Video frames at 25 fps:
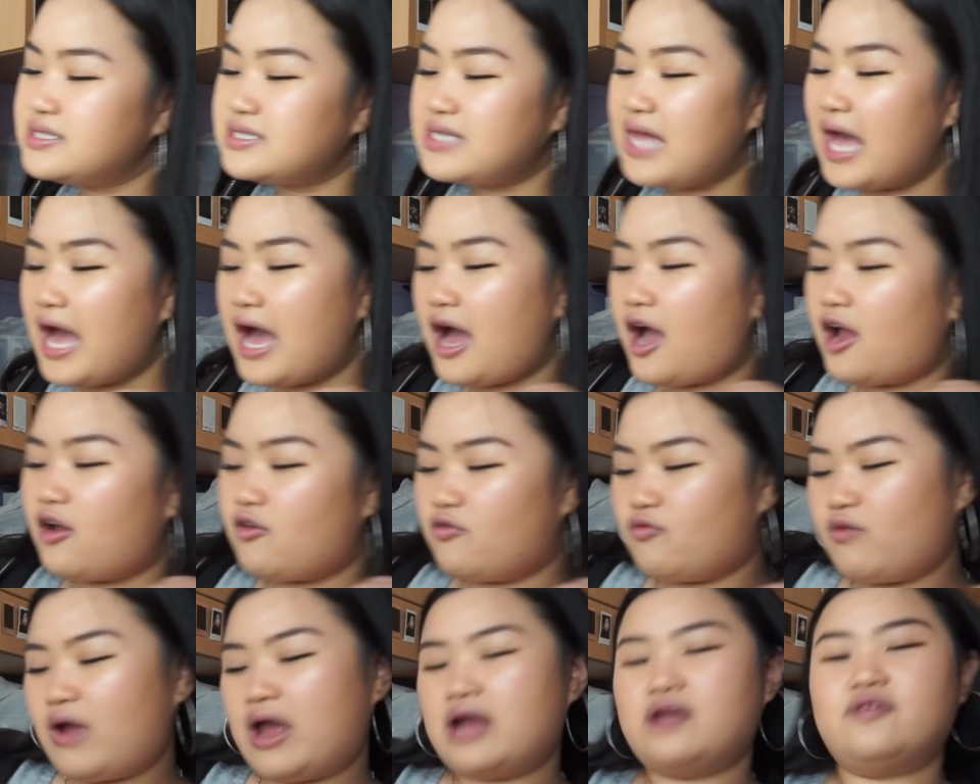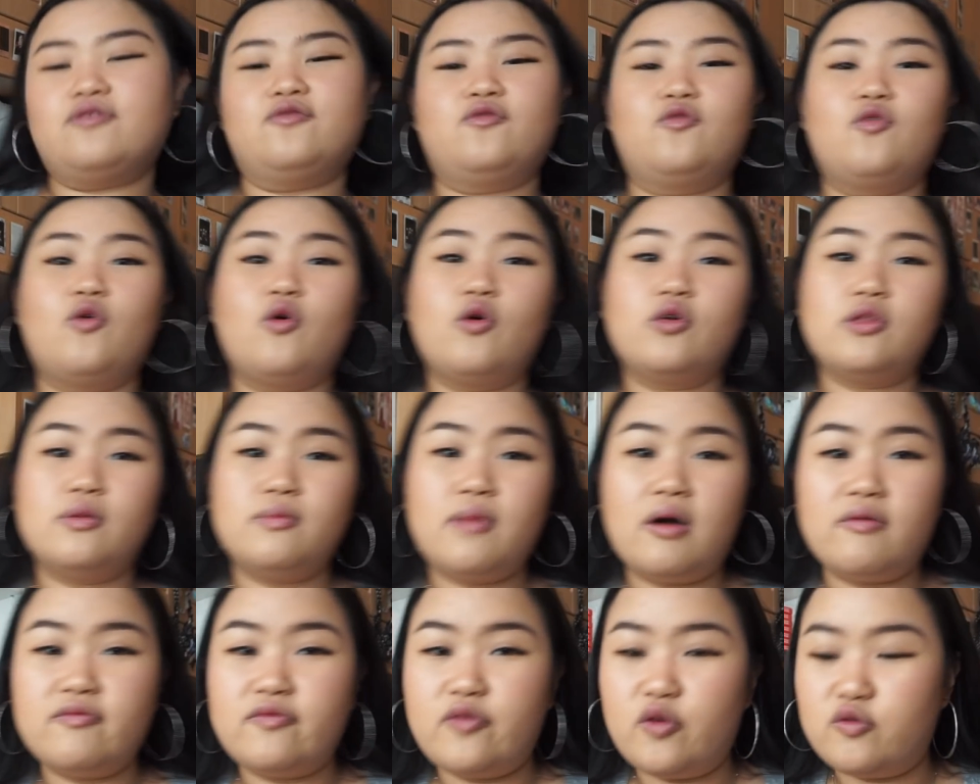that I read for the
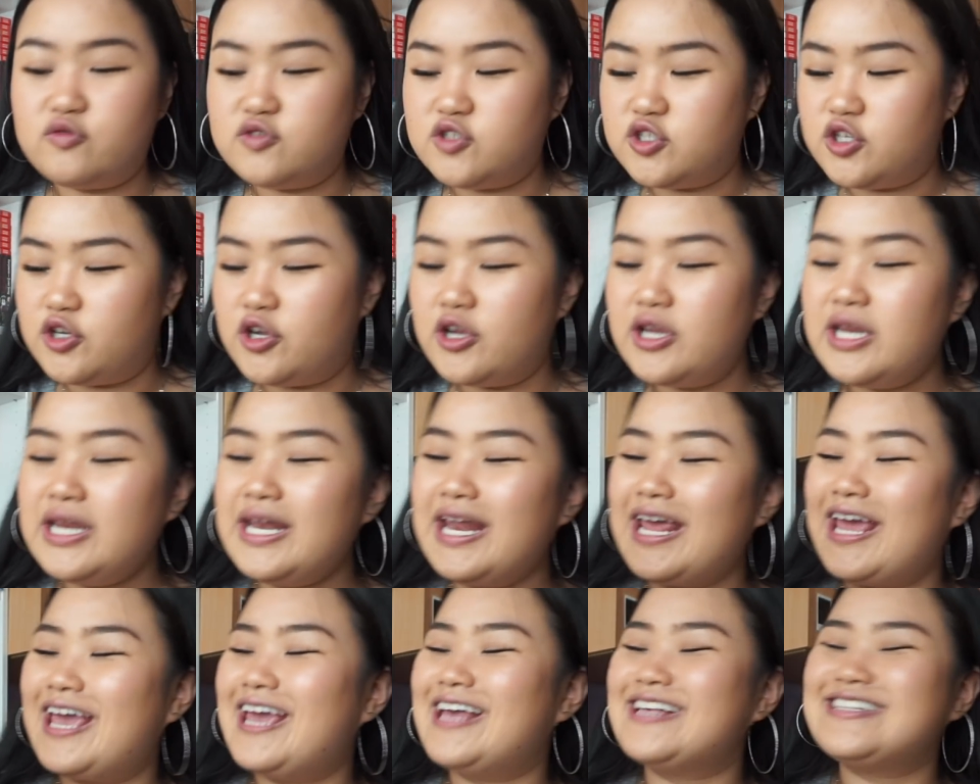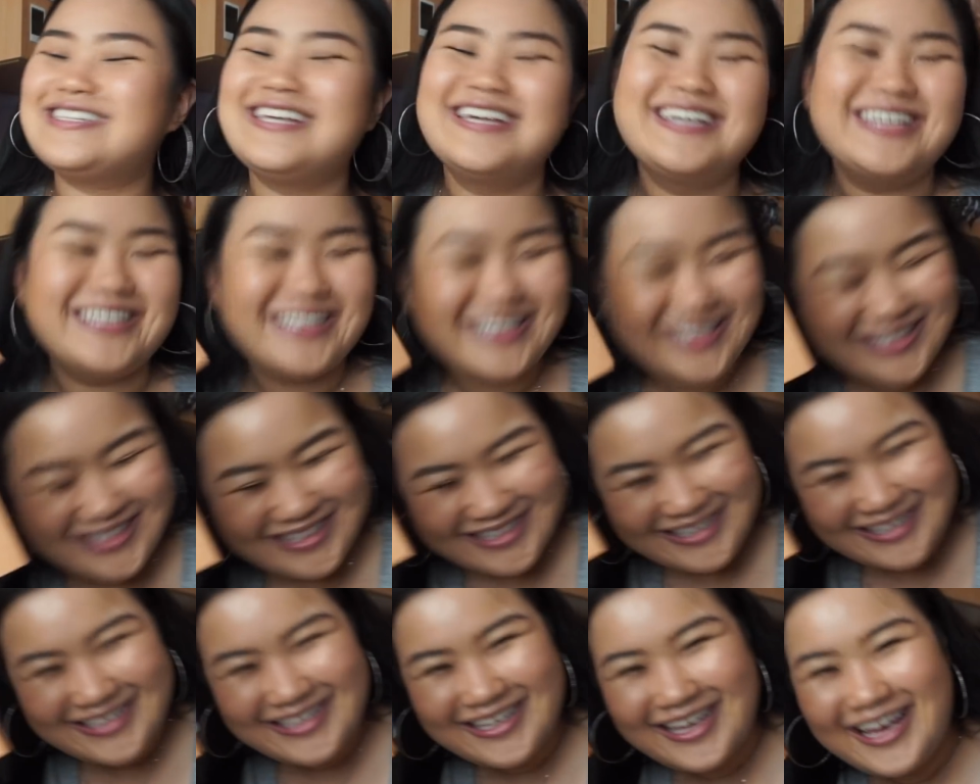month of June is
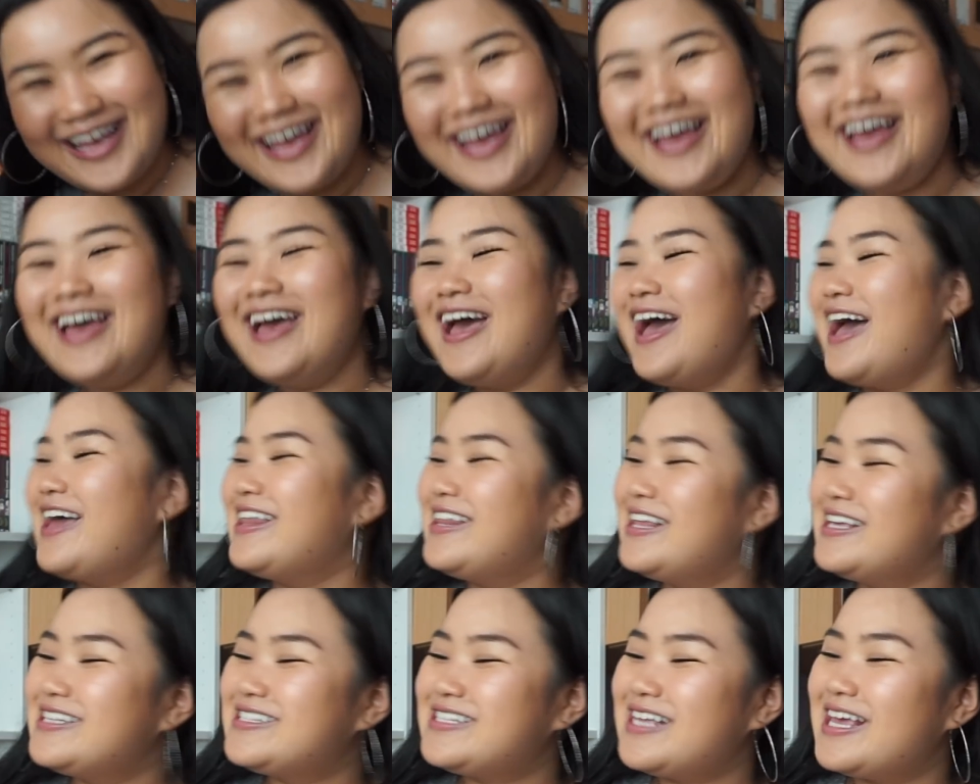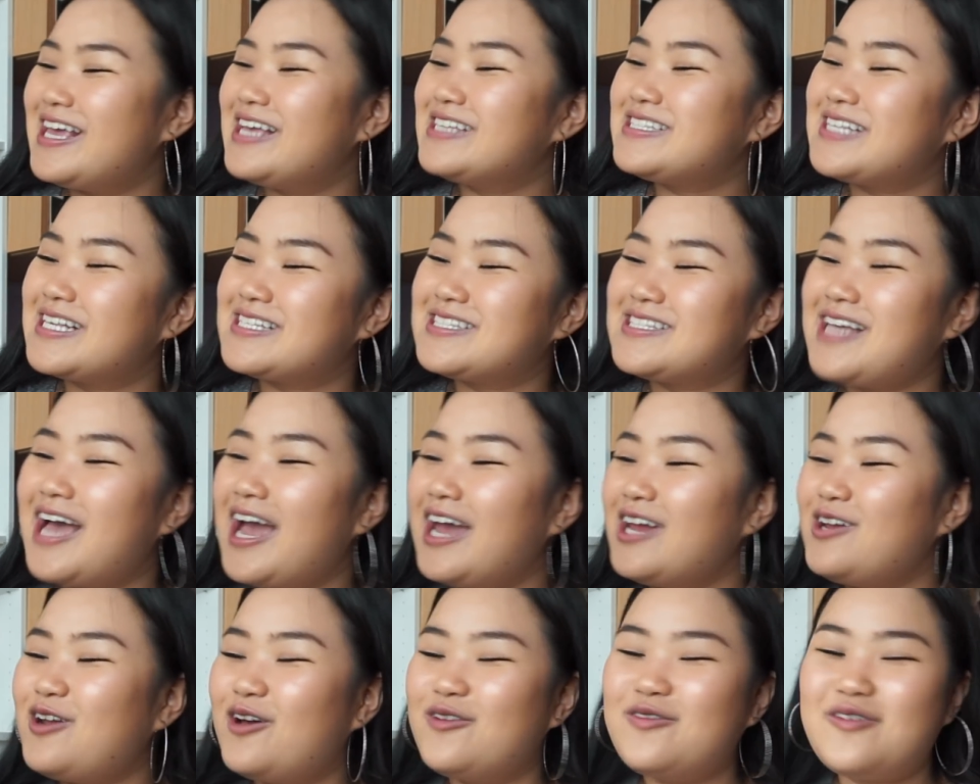This is A
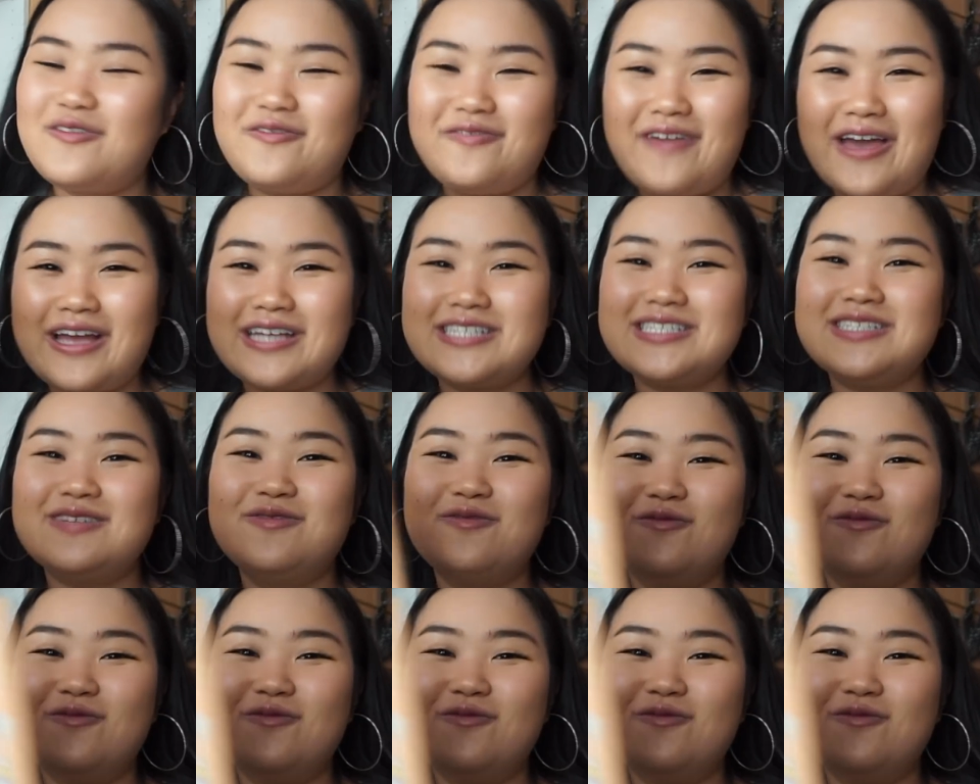Sign of Affection